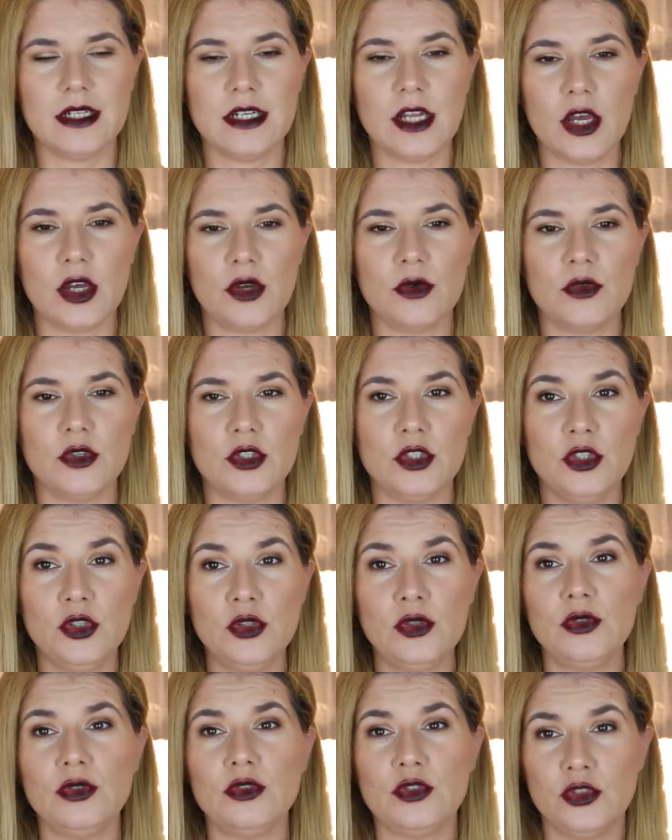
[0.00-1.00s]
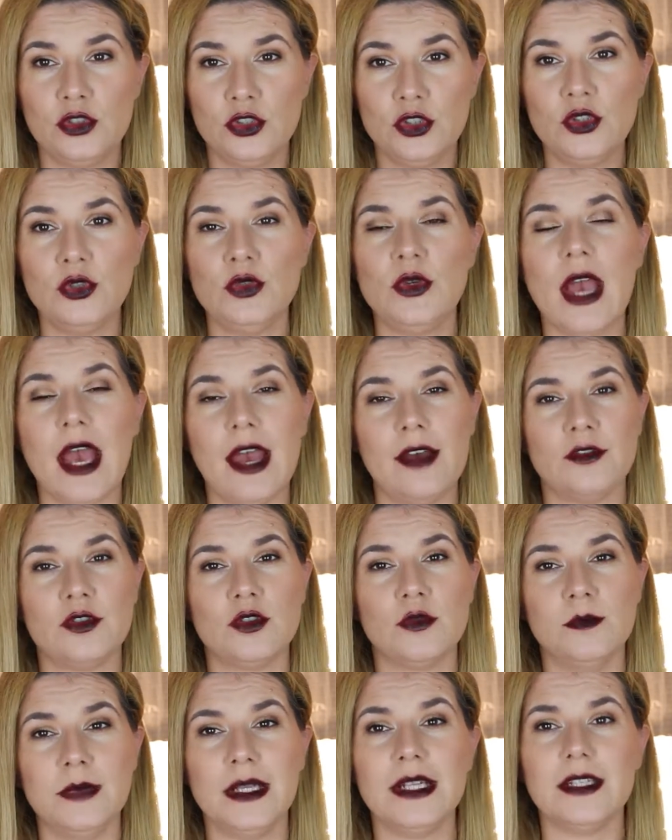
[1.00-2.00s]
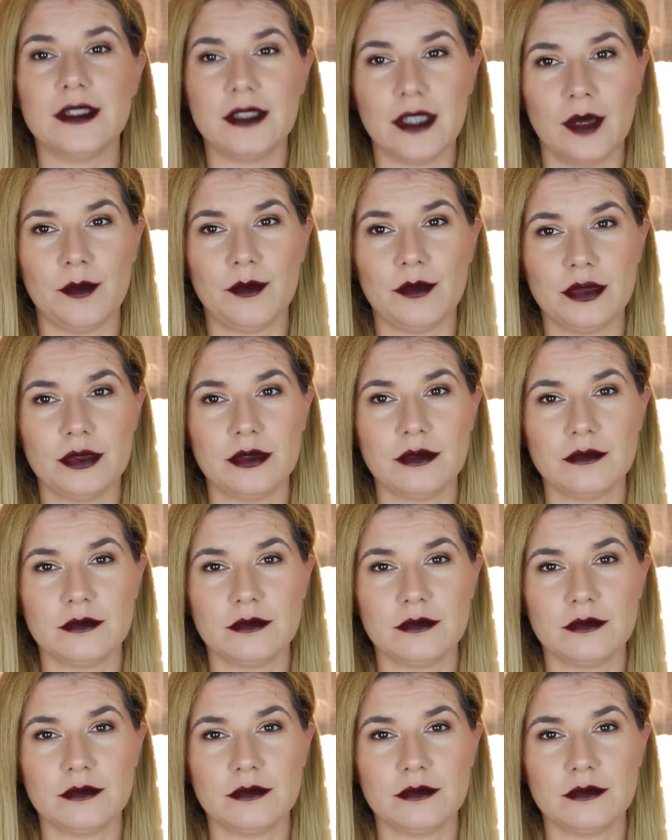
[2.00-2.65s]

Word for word: Now you do have to build it up.